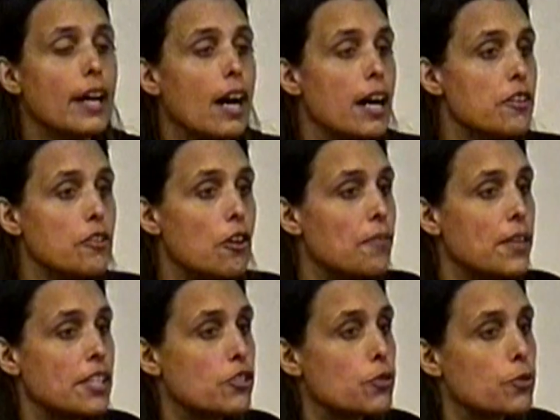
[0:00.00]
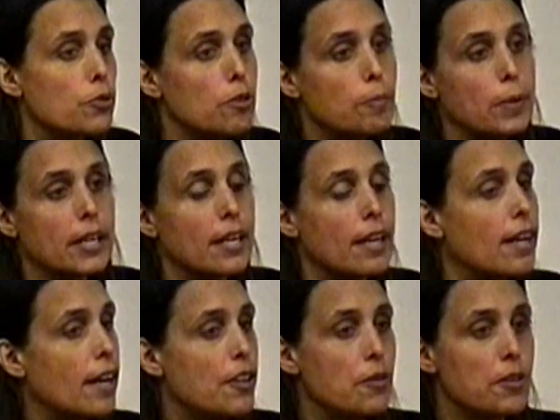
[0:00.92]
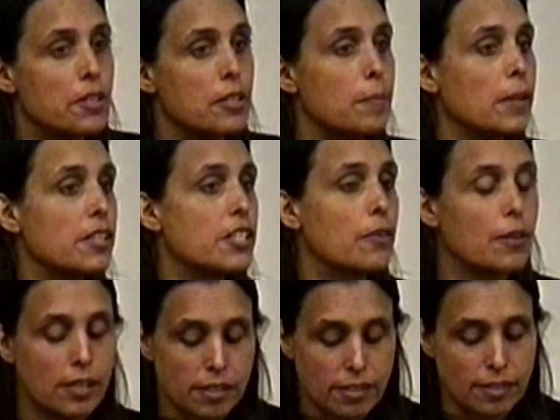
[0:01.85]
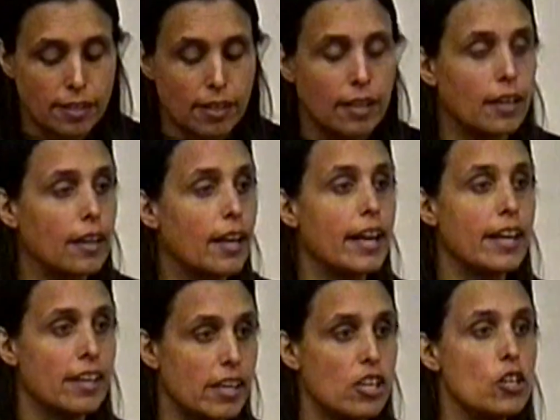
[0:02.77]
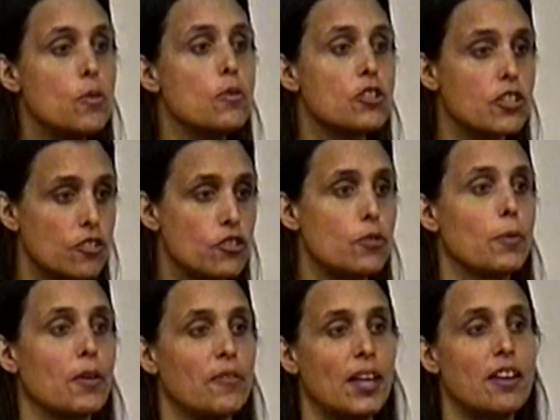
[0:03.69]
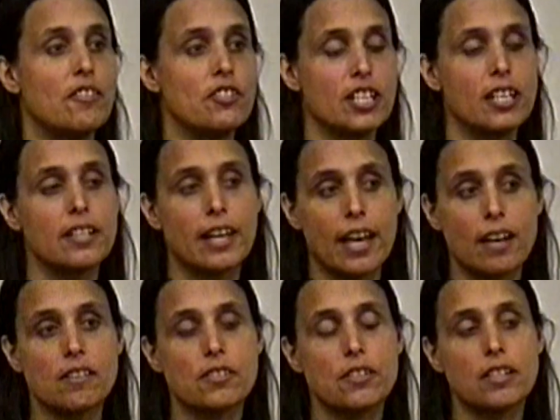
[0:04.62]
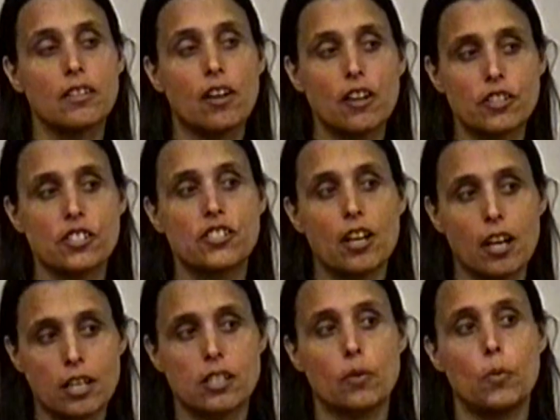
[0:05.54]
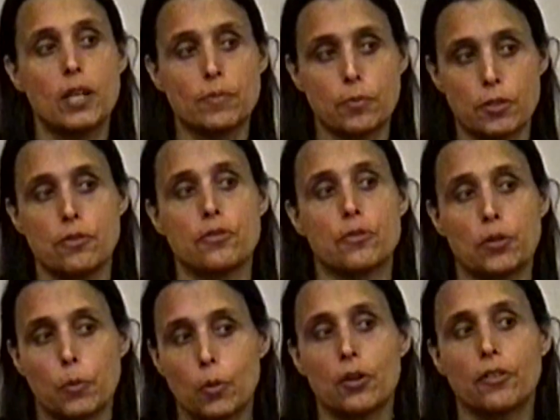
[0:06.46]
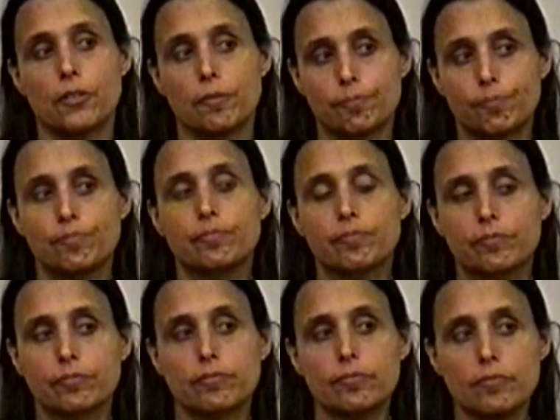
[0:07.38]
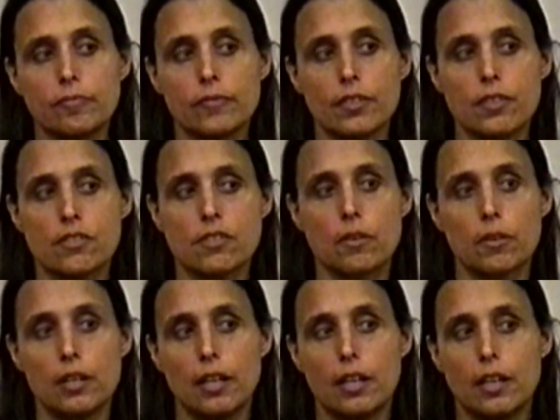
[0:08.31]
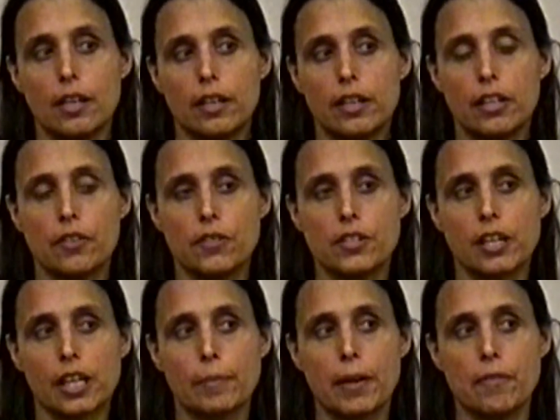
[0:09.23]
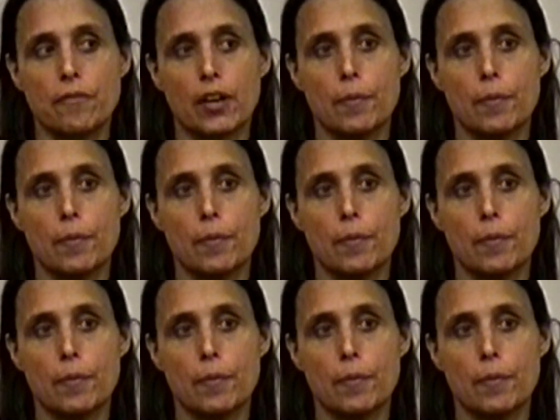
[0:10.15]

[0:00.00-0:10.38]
Yeah, I don't know if that's true, but I know that the military is uh, a huge consumer of energy and, and also the largest toxic waste producer in the world. So, you know, if you talk about